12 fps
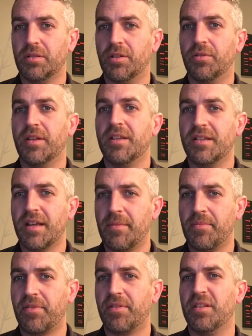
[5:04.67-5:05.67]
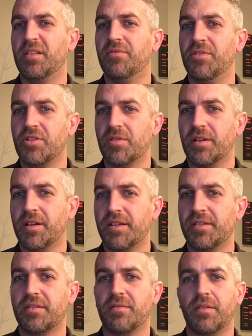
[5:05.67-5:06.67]
in depth,
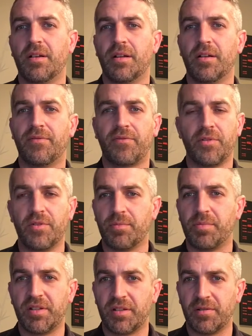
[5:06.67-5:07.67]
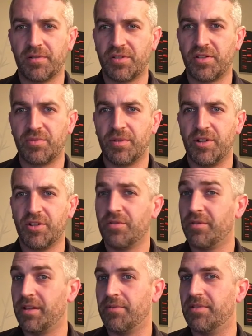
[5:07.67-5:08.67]
individualized for your particular situation,
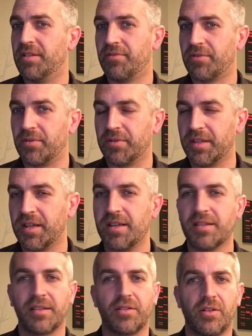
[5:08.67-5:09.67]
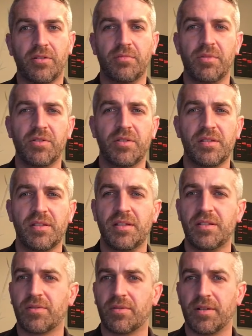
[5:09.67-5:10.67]
or you have a difficult case like autoimmune
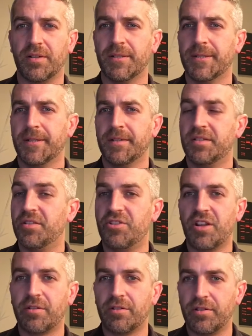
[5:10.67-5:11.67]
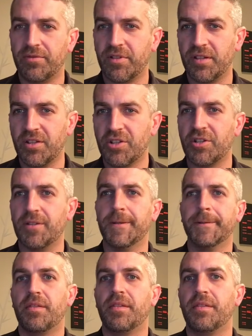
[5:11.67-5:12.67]
disease or a degenerative condition,
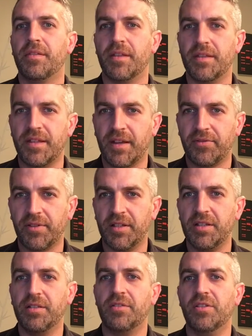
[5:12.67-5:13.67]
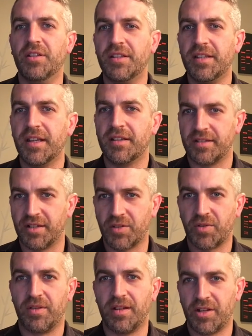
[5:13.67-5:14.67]
then definitely you need to get in
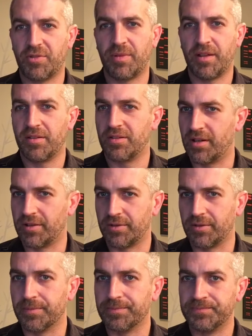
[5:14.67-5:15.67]
touch with the naturopathic doctor.